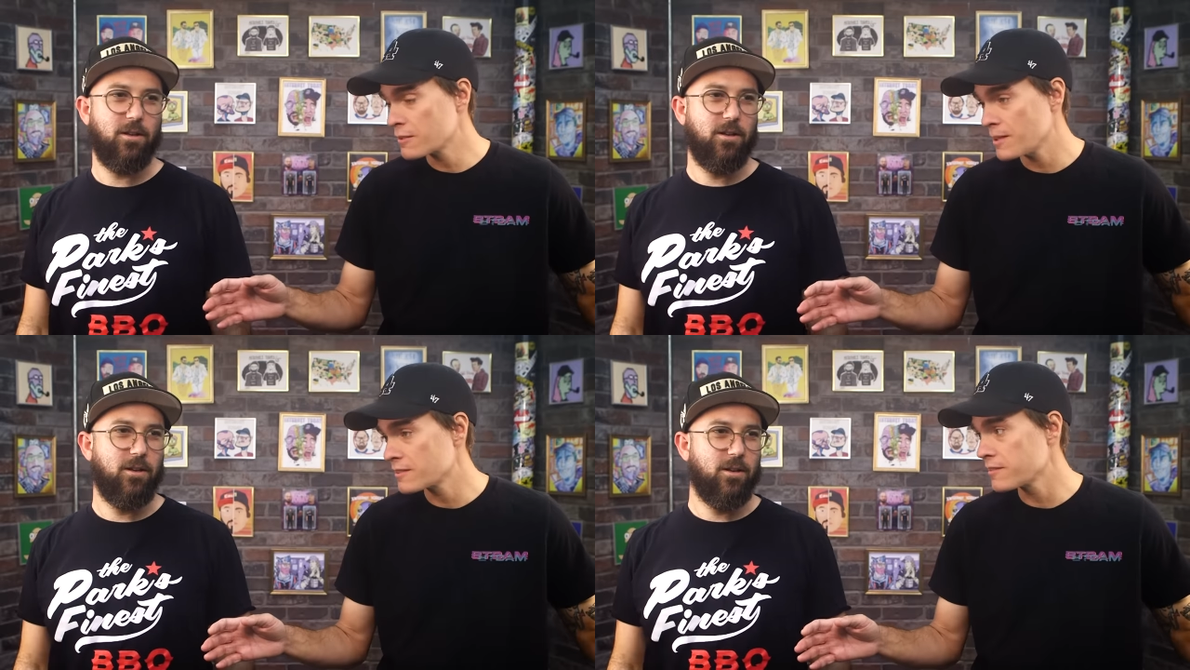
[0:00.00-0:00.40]

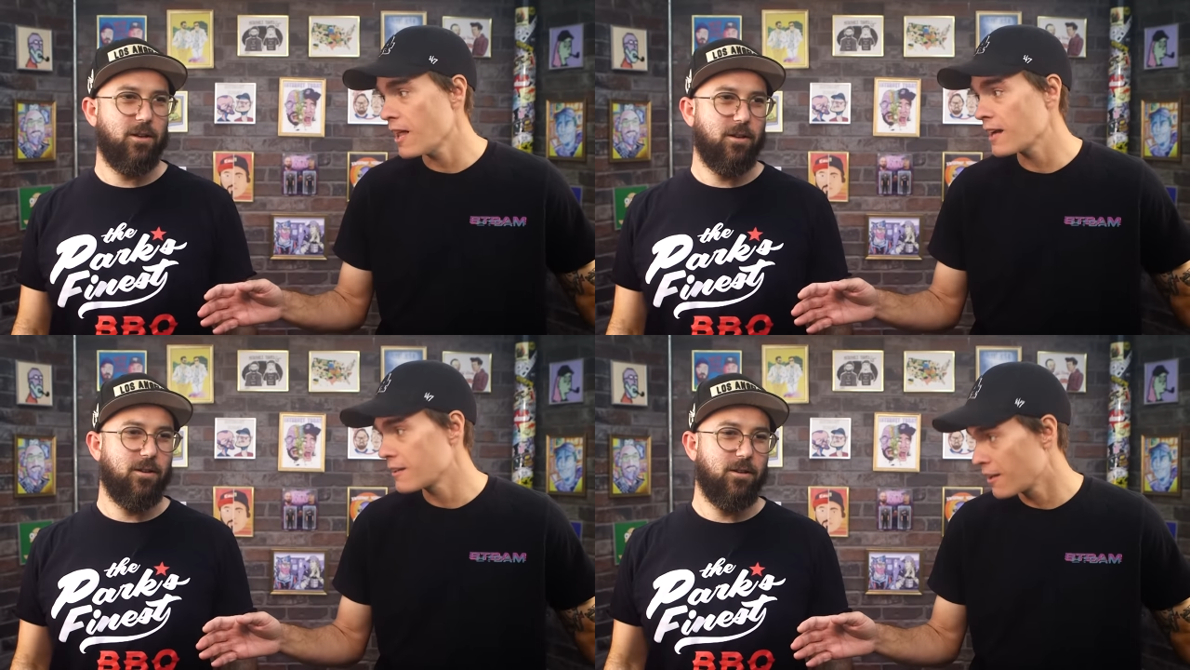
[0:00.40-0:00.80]
Speaker 1: talks about
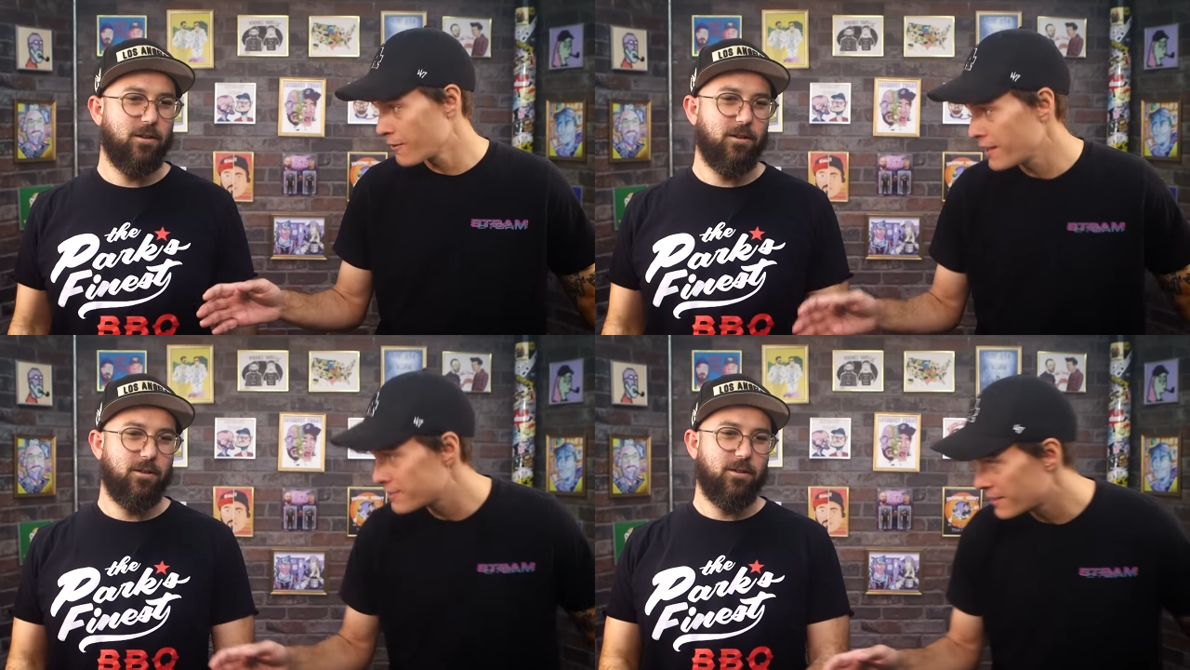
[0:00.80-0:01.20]
slot
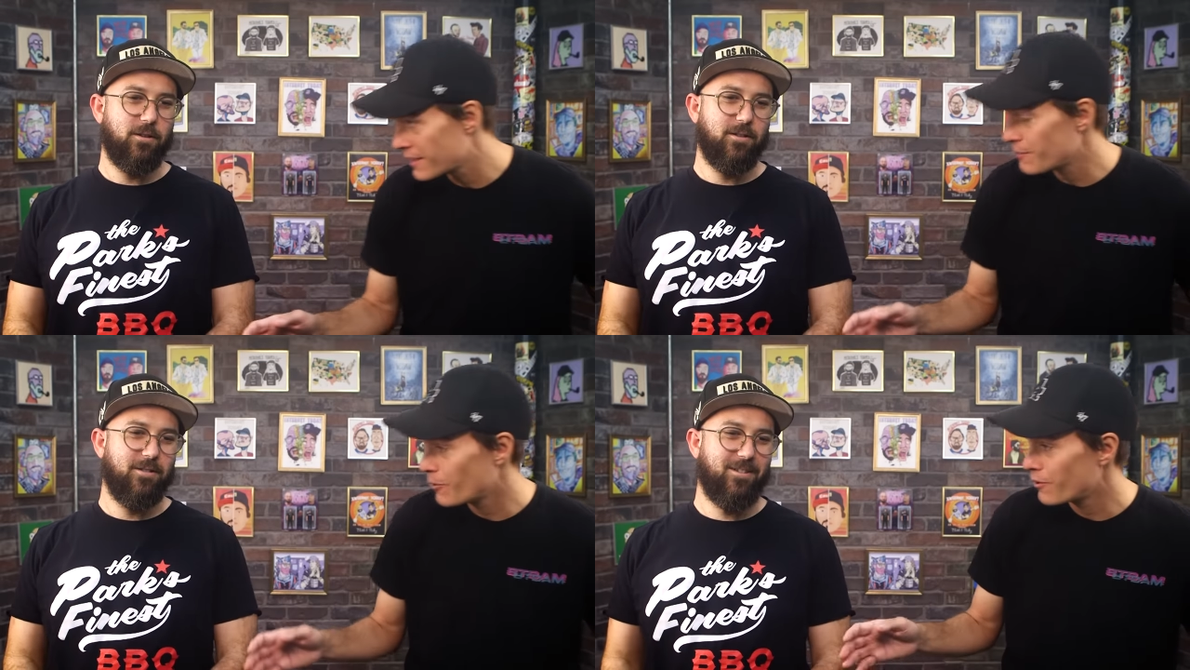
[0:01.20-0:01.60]
car
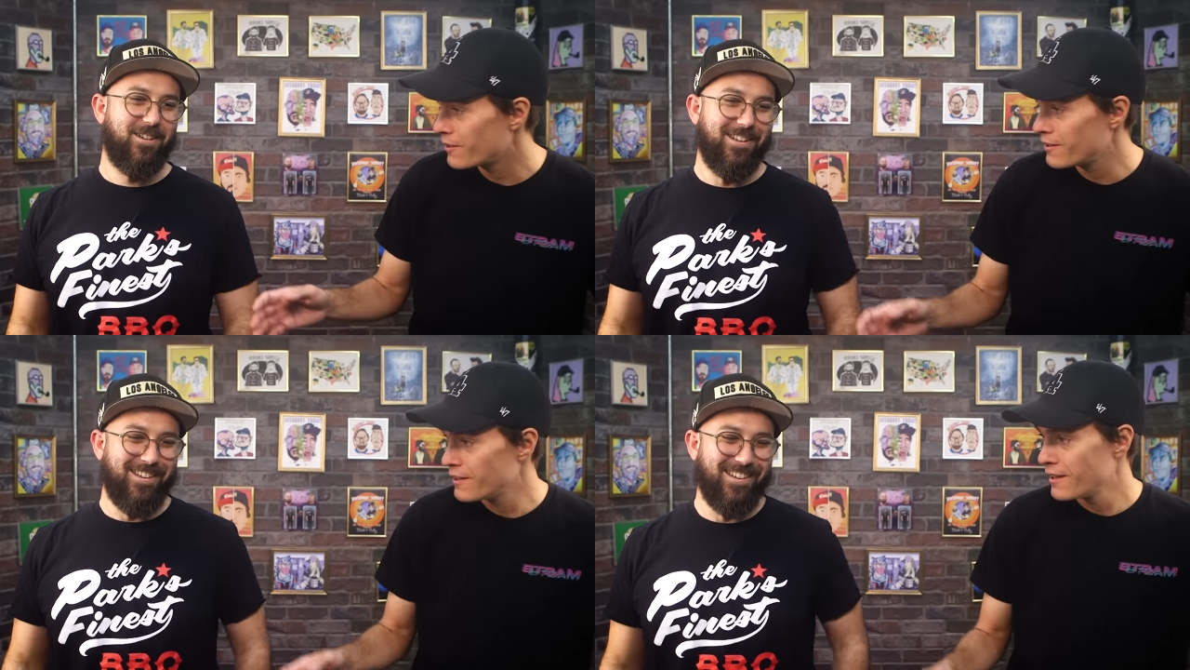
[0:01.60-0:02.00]
racing
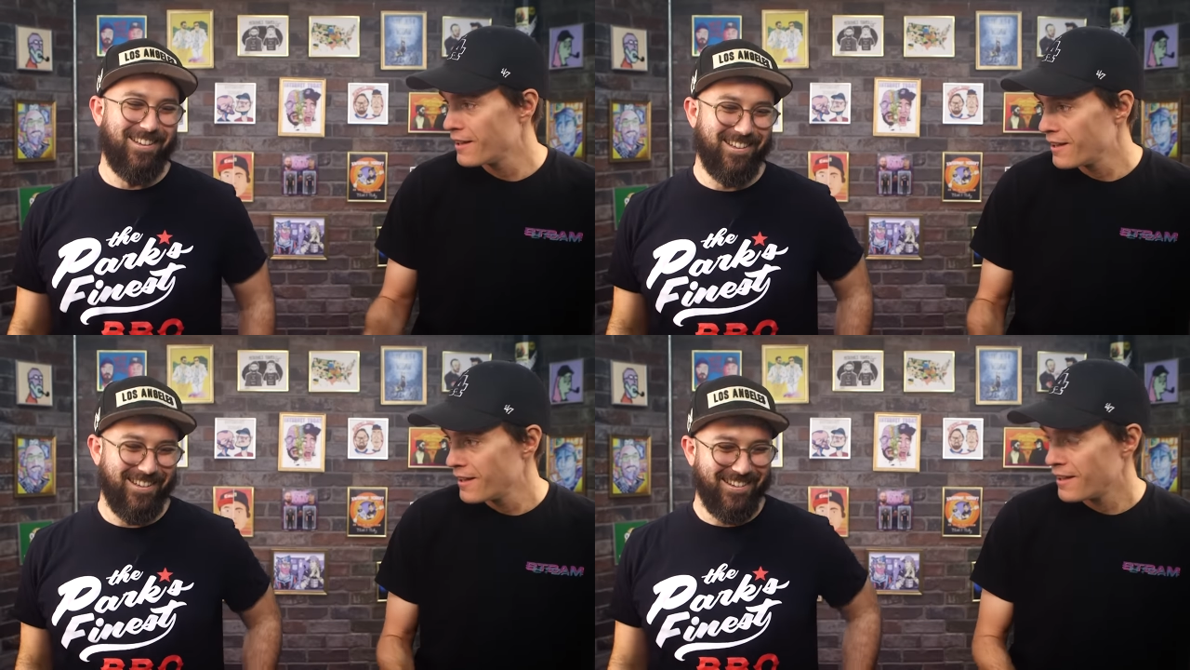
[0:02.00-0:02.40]
anymore.
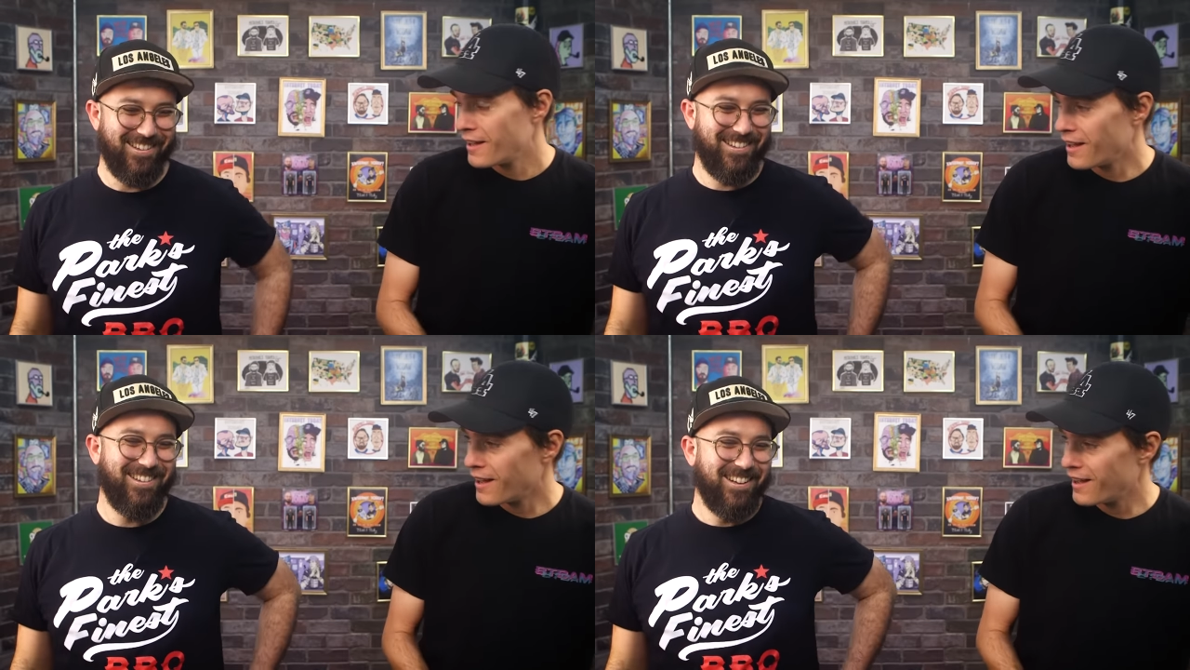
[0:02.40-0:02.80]

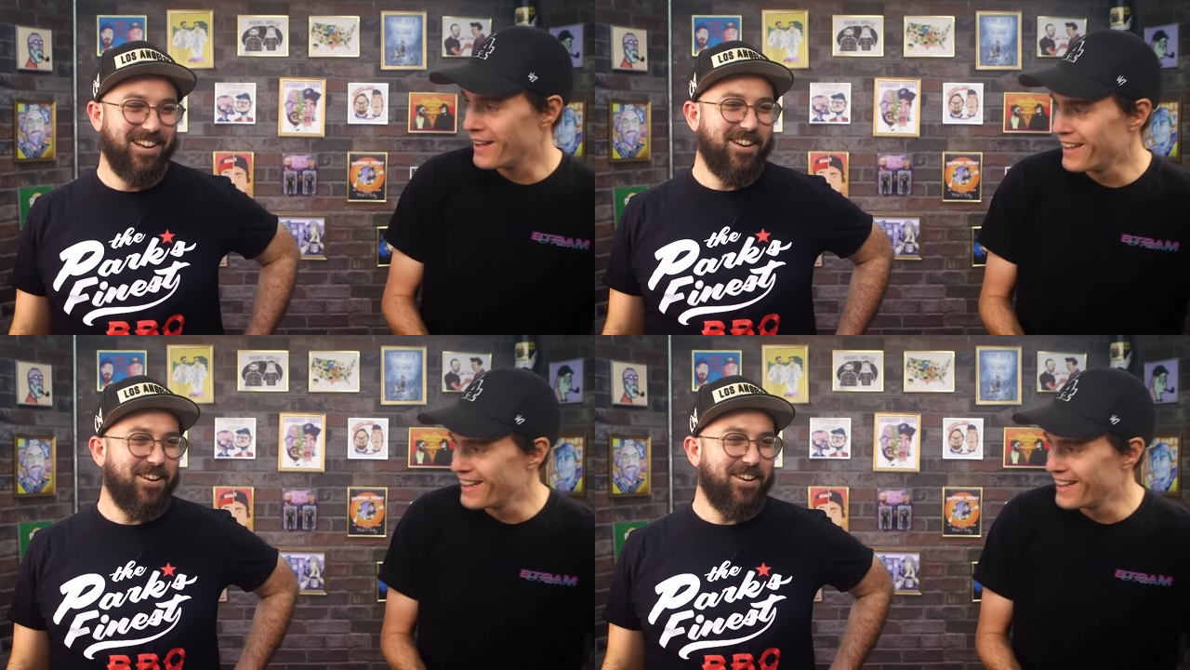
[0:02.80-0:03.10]
Uh,